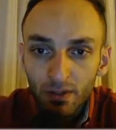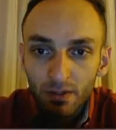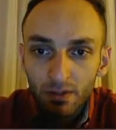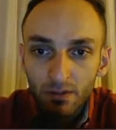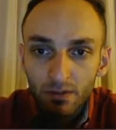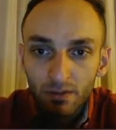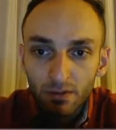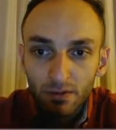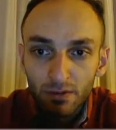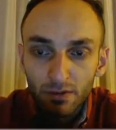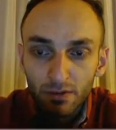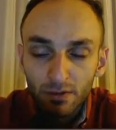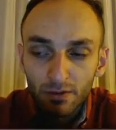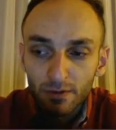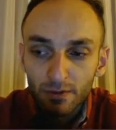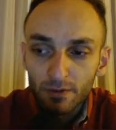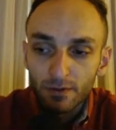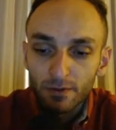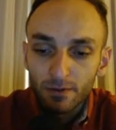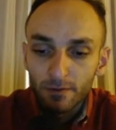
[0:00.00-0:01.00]

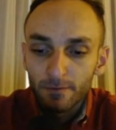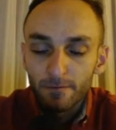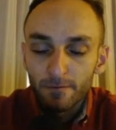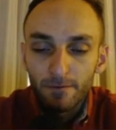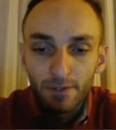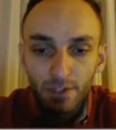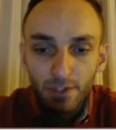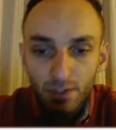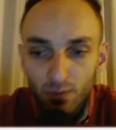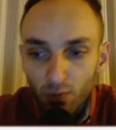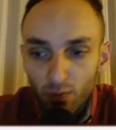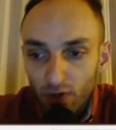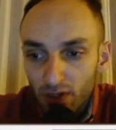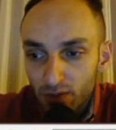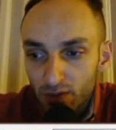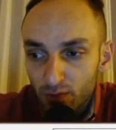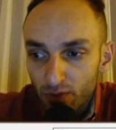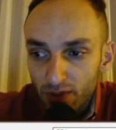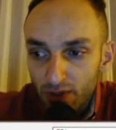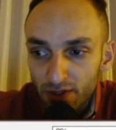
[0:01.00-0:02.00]
First
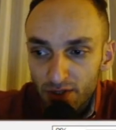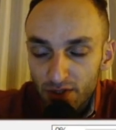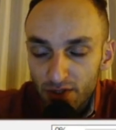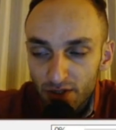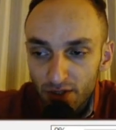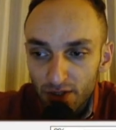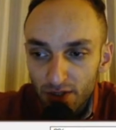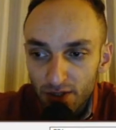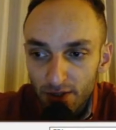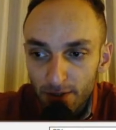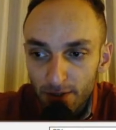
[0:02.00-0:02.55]
one was in